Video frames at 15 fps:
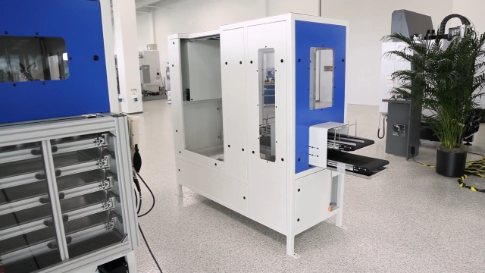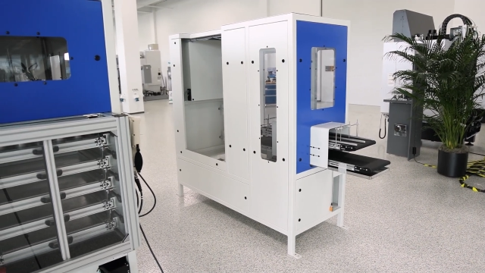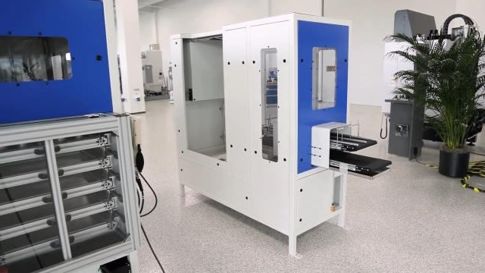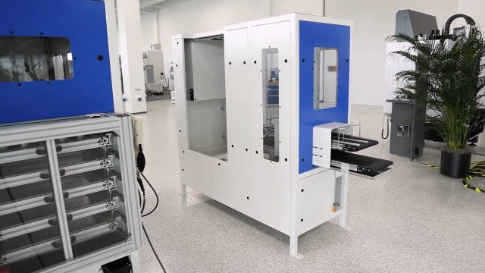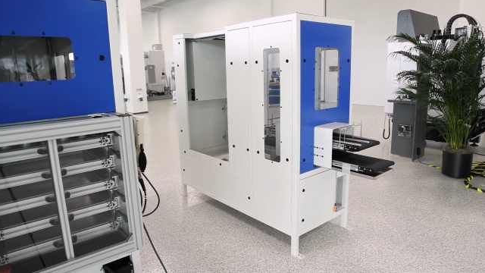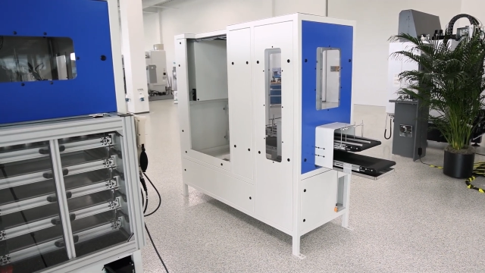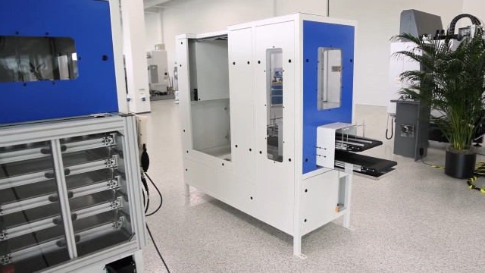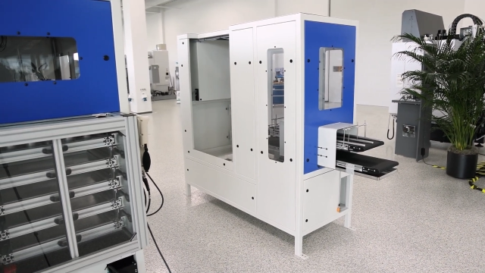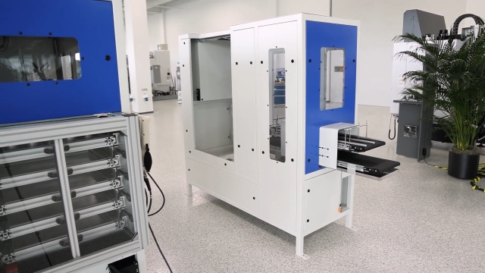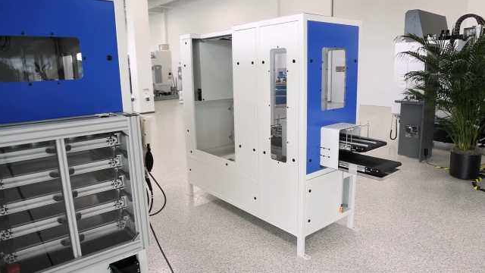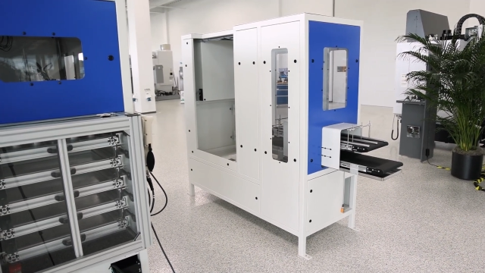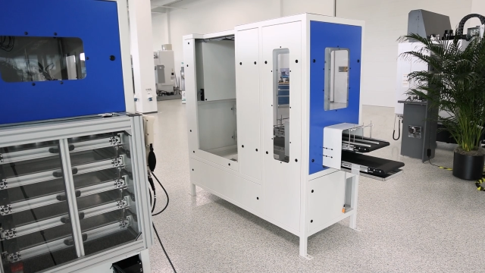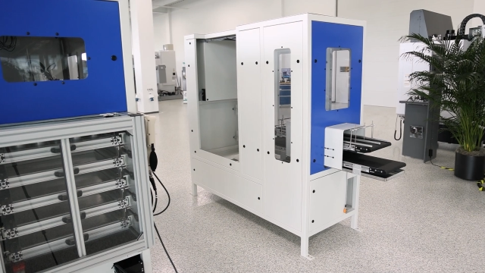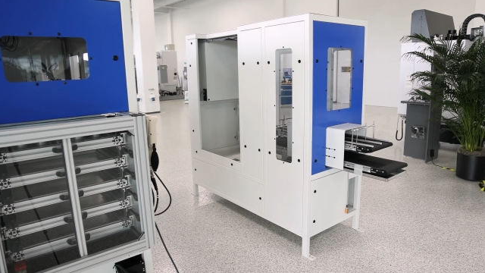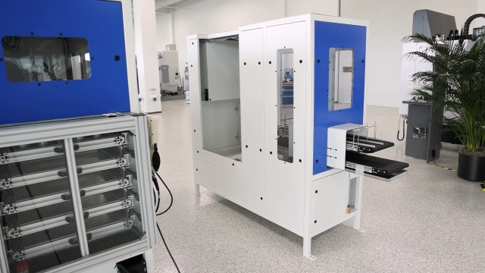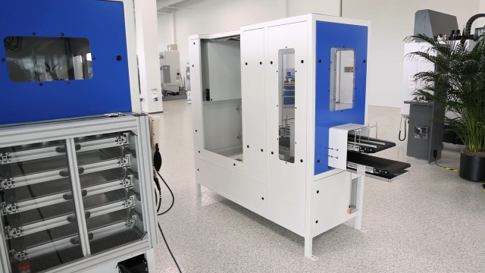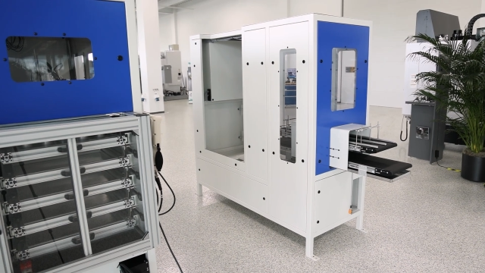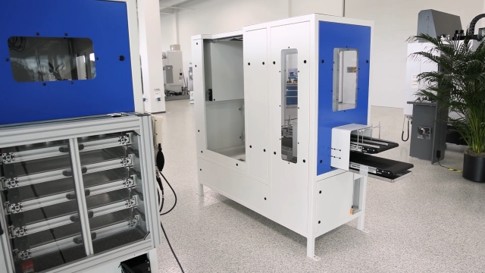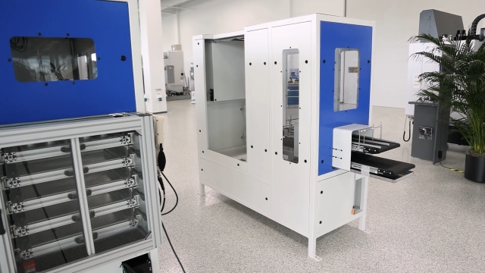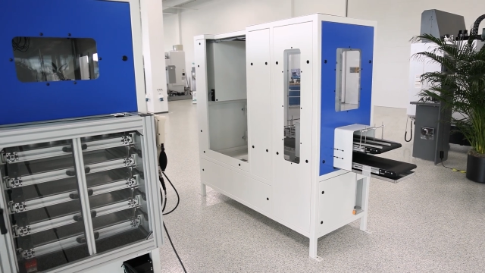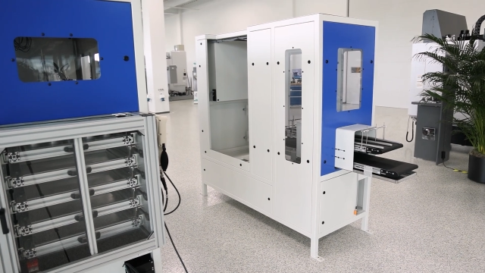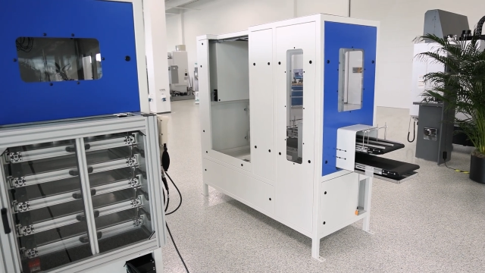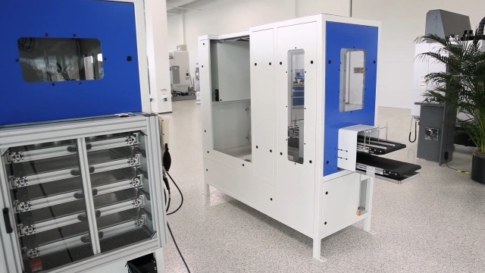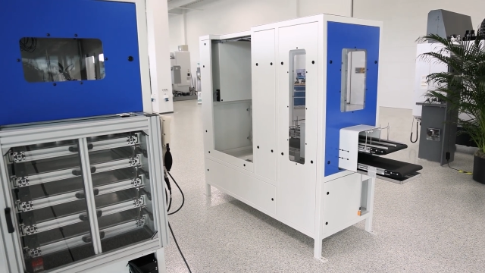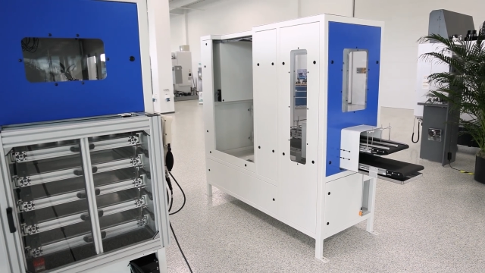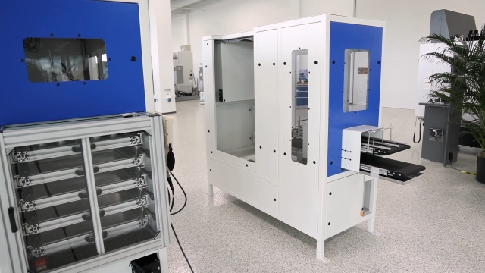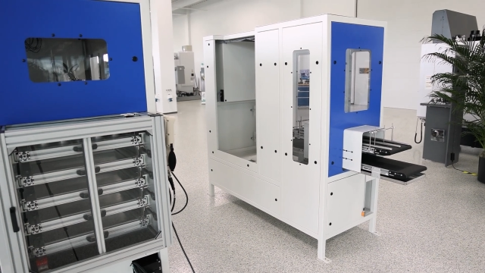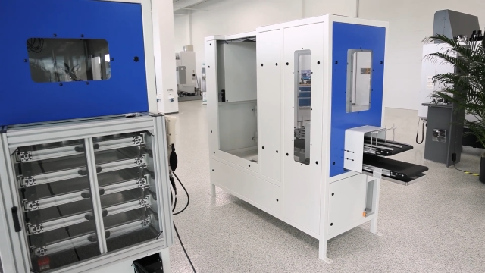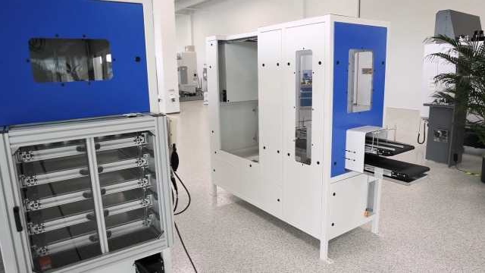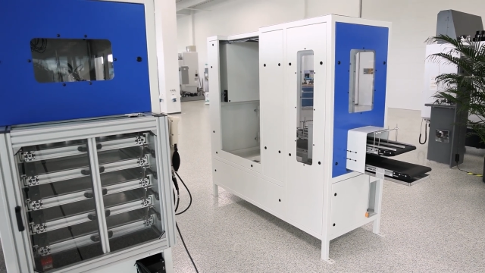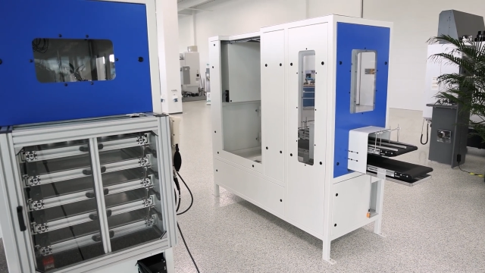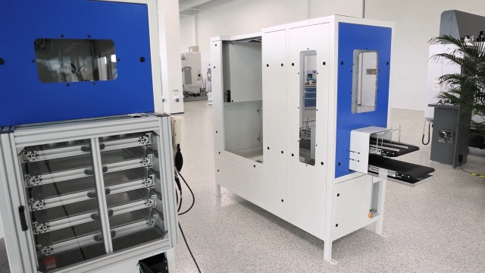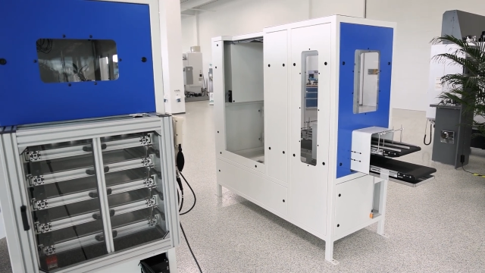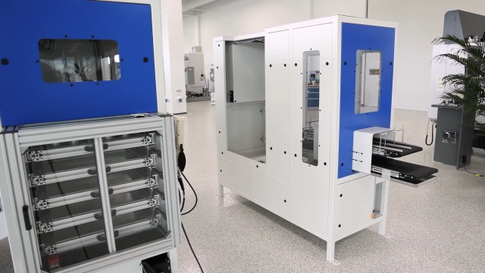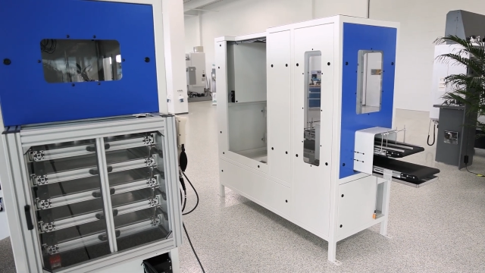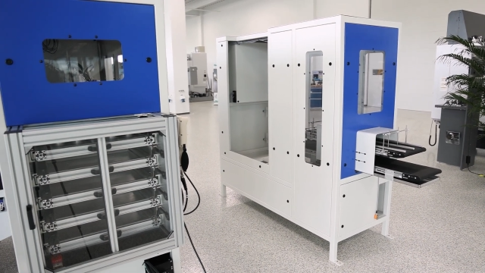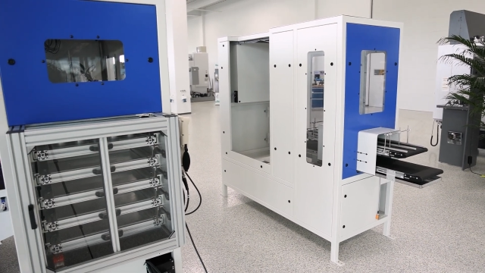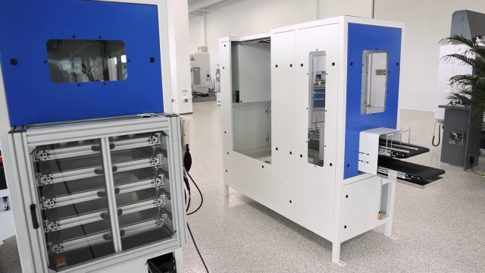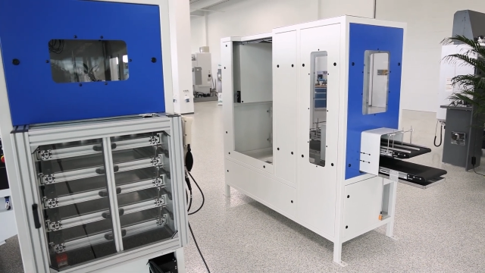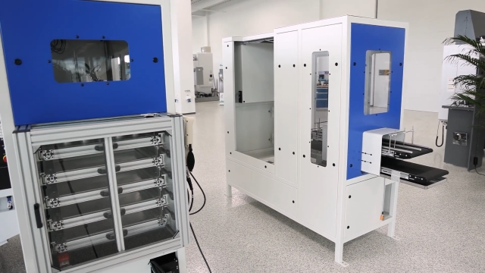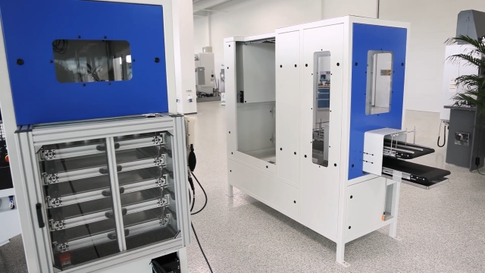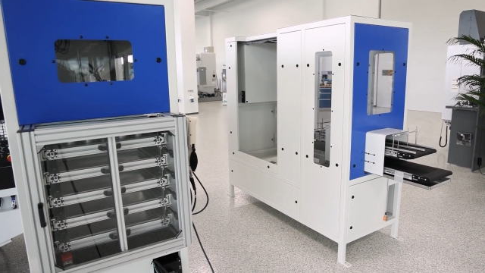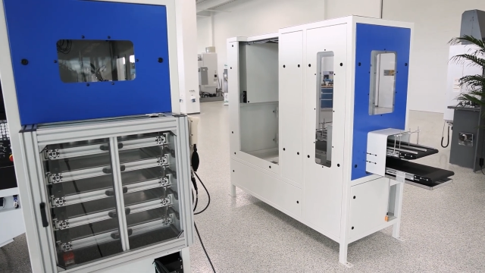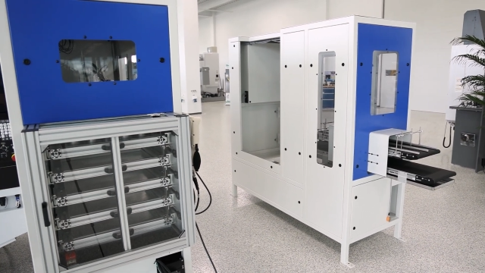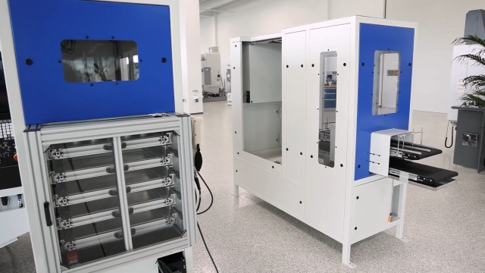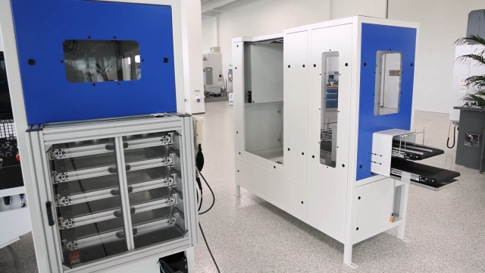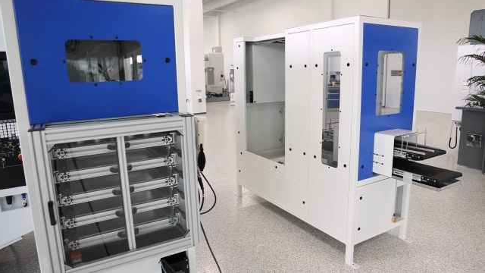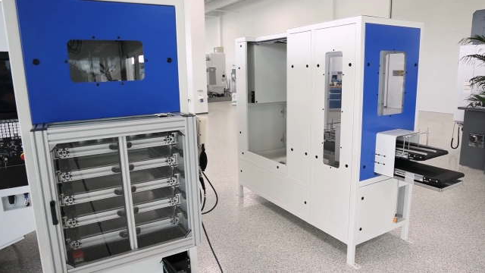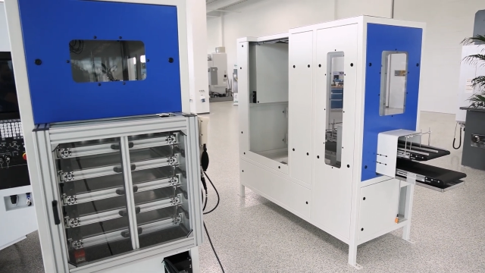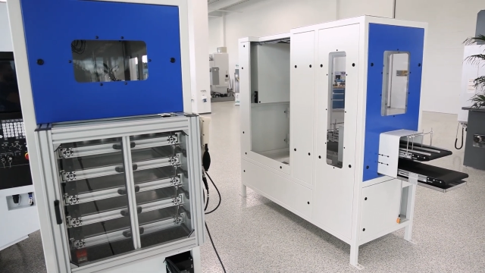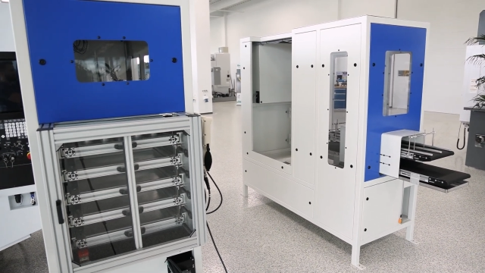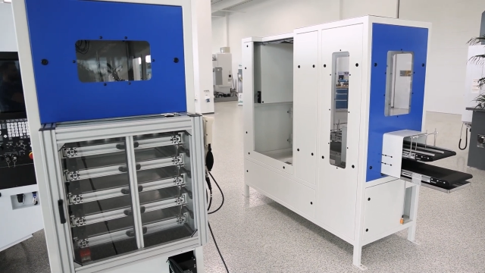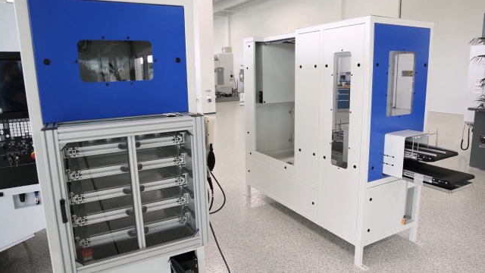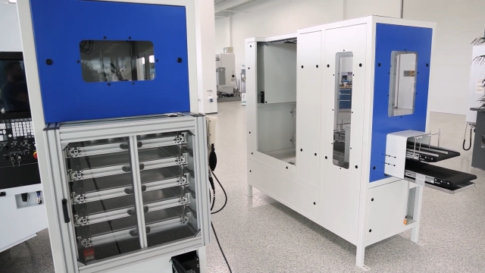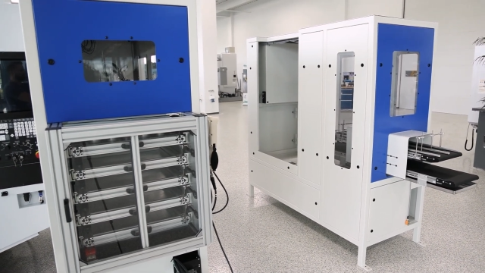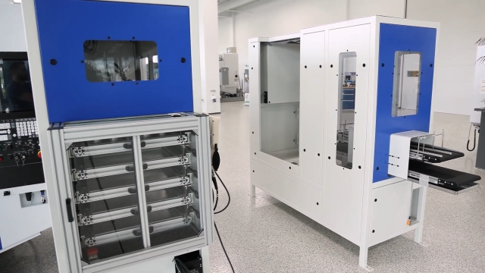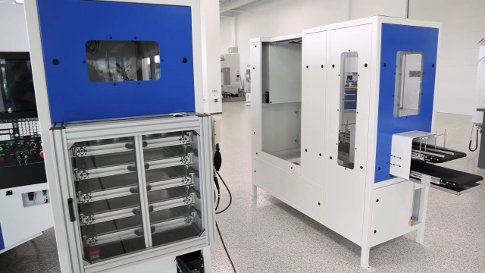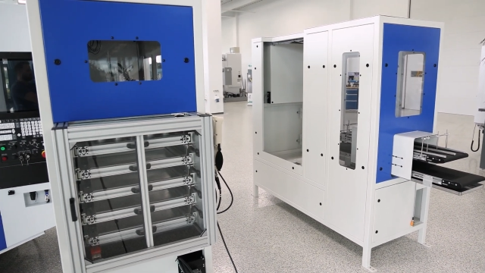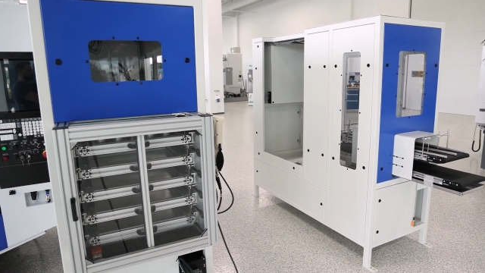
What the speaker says: No face is visible, so there are no lips to read.